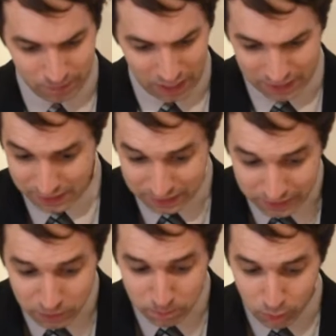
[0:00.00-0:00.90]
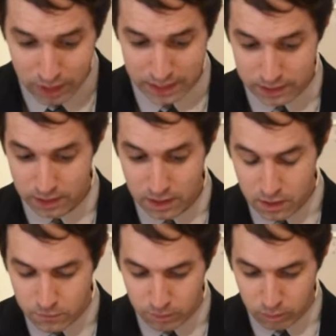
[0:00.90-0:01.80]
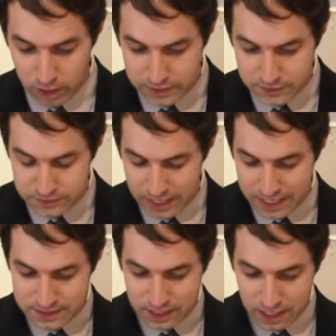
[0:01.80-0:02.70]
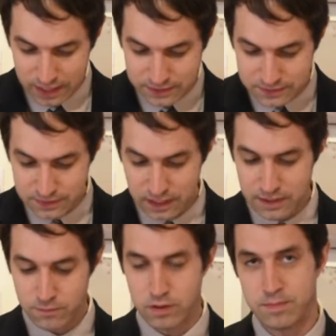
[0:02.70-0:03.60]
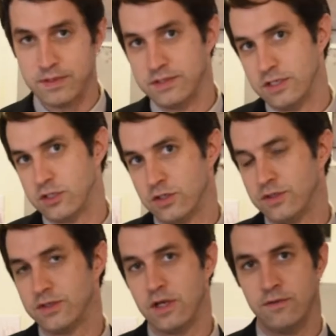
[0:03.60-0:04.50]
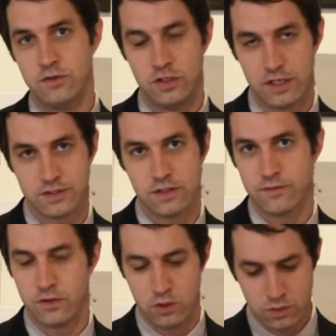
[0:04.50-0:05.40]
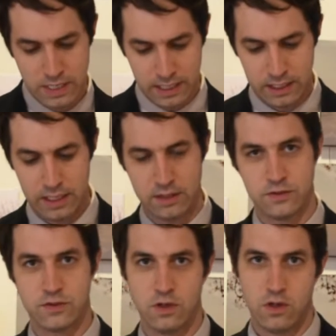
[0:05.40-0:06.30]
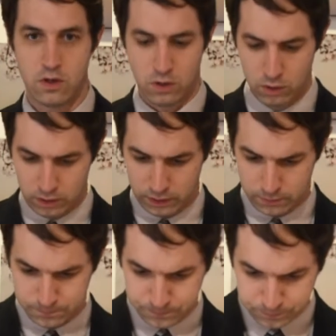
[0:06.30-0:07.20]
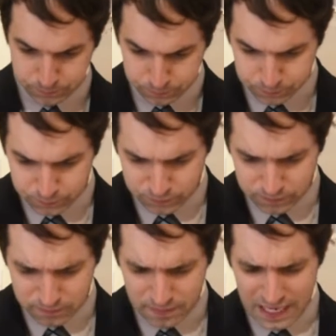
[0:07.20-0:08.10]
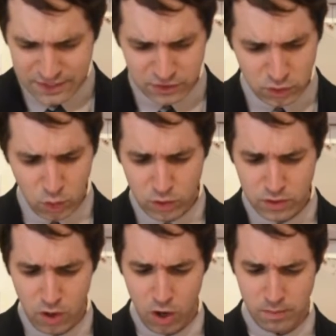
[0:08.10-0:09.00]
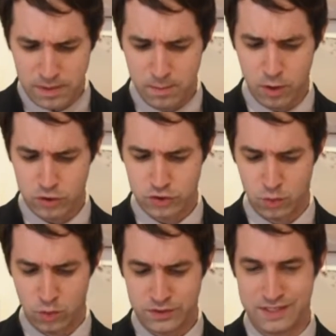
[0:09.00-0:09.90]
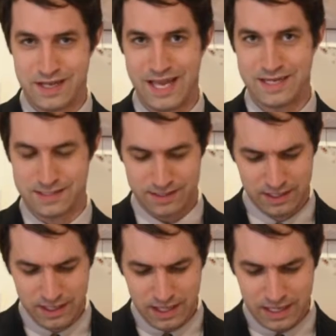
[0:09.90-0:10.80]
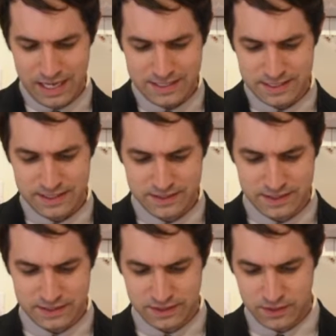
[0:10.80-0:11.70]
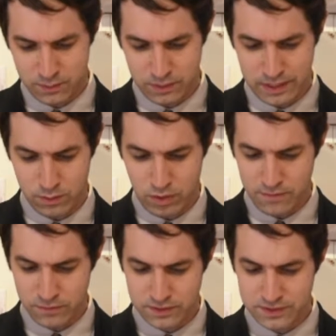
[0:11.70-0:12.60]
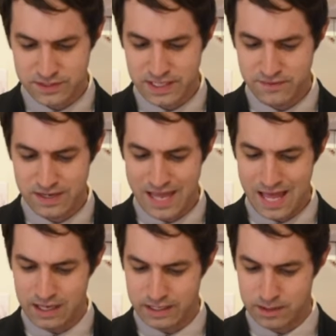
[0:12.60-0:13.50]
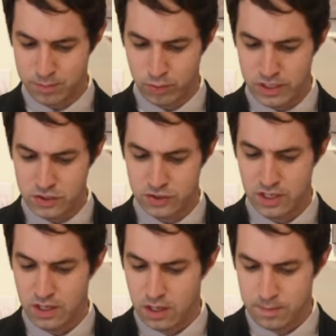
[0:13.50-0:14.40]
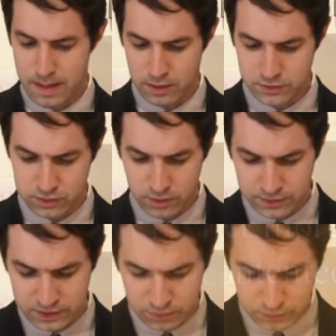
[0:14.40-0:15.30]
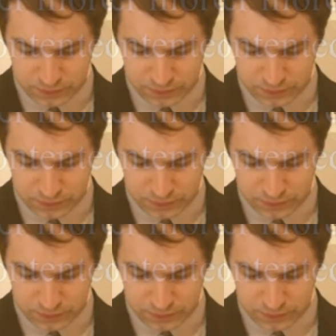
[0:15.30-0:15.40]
A clear break from Rice's anti-slavery positions of just a few decades earlier. As the Northern Army marched towards Atlanta in 1863, Reverend Stephen Eliot preached about Southern